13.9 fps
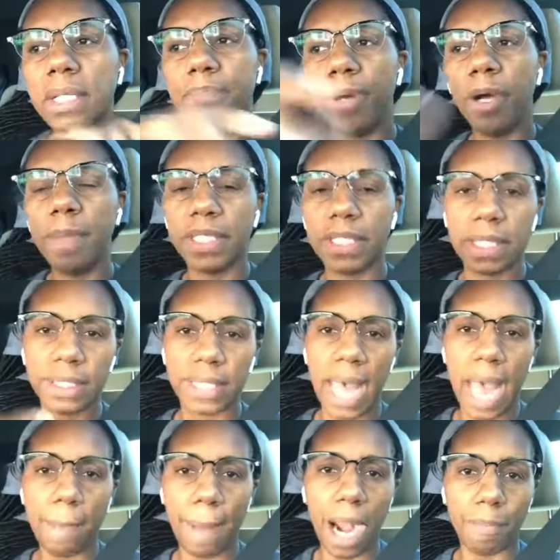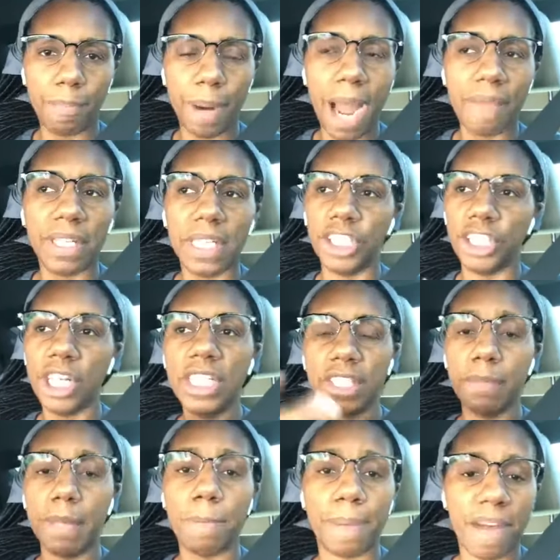pull me to the side privately. She didn't
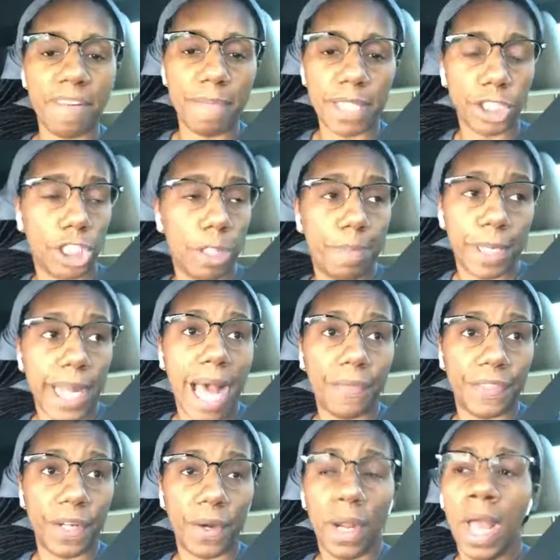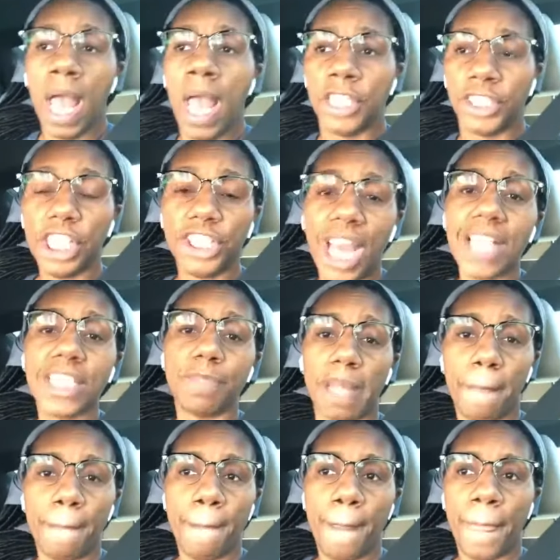send me a private message. She put it out there. She judged me.
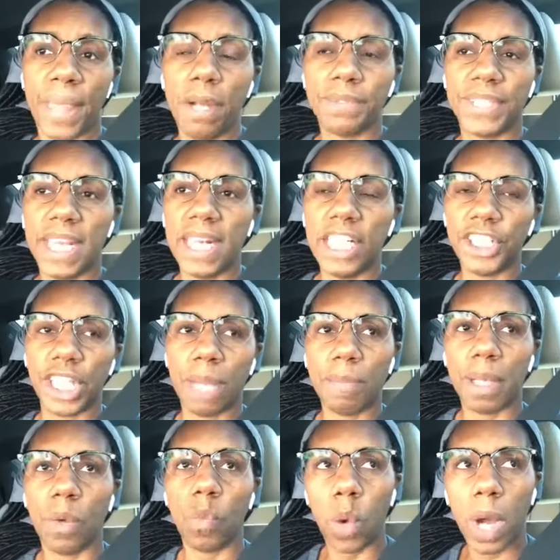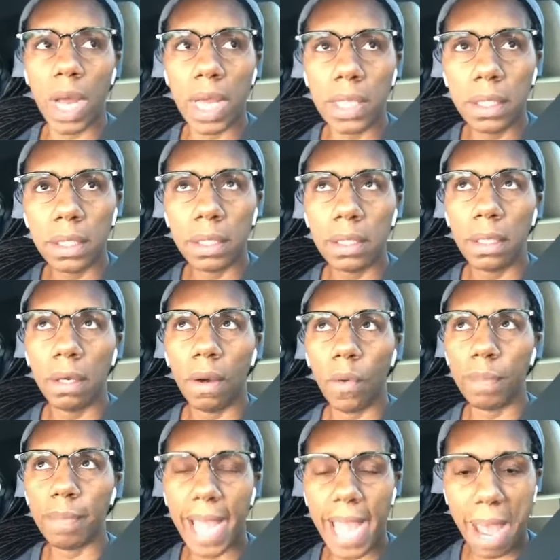You know what I'm saying? And she gave me a 1
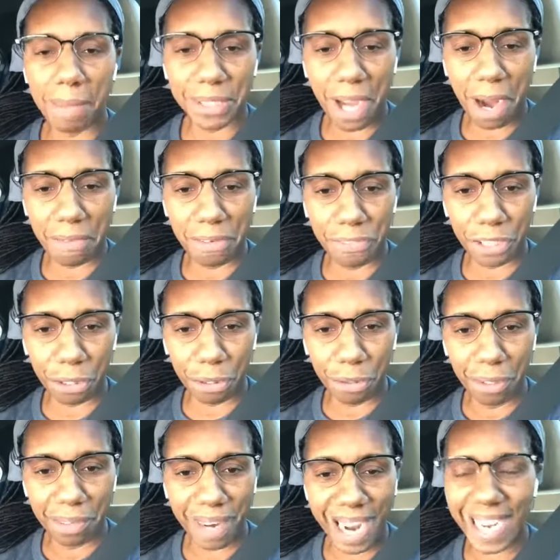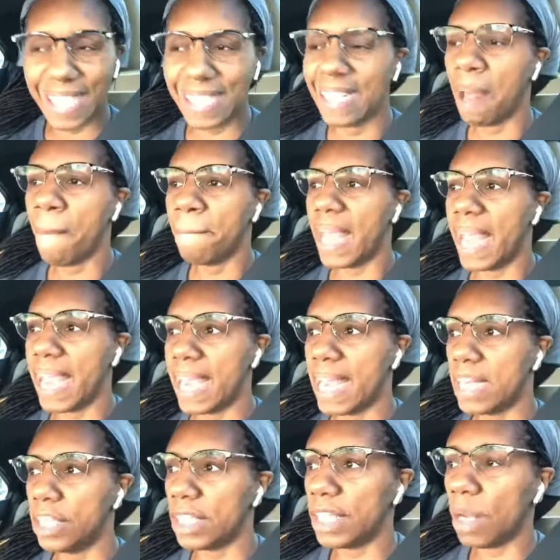on my Amazon review. Right.
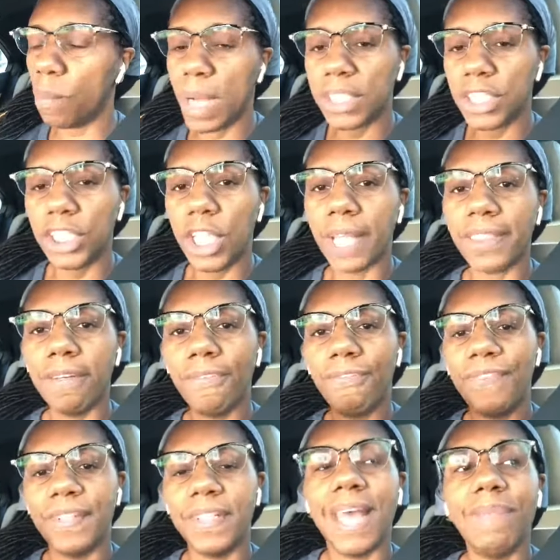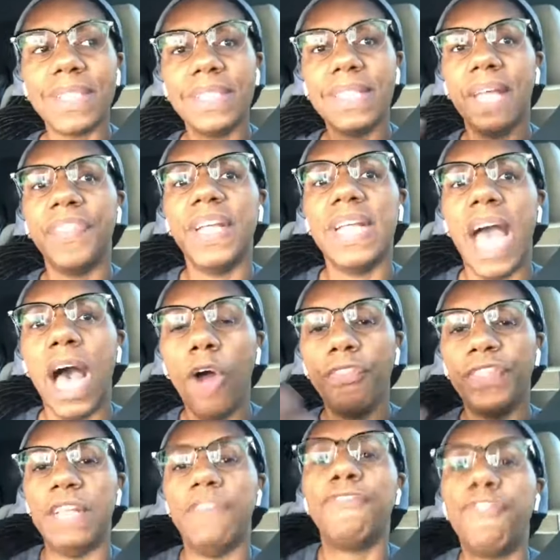And there was nothing
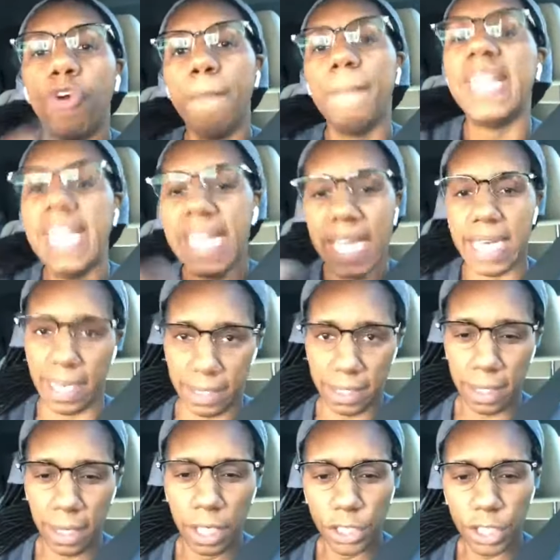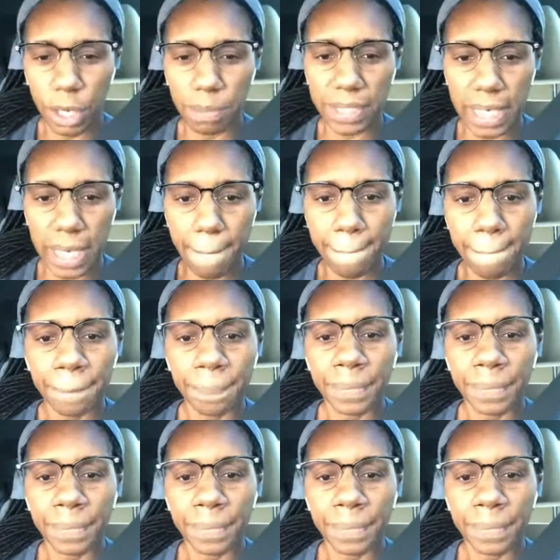healthy for me in it. You see what I'm saying?